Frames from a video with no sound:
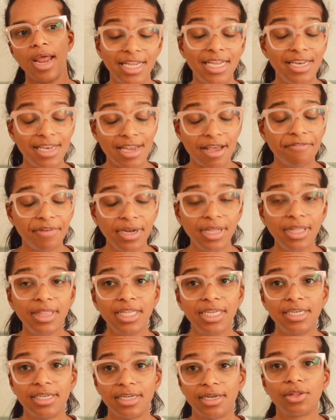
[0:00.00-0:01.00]
He
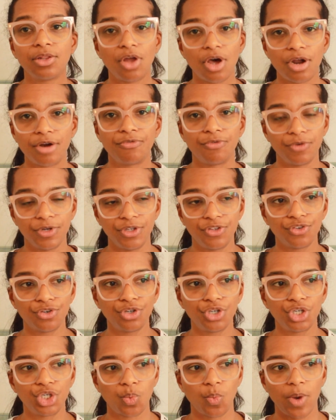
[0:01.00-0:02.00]
definitely did a lot of
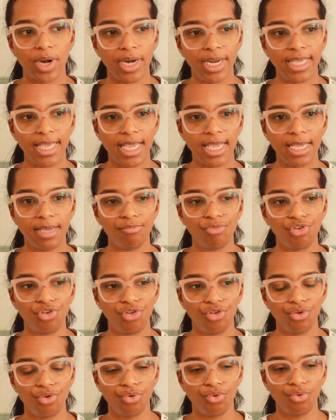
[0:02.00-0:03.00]
research when it came
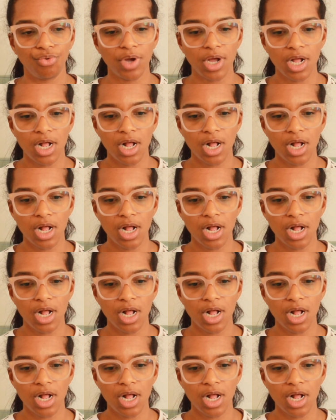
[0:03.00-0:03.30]
to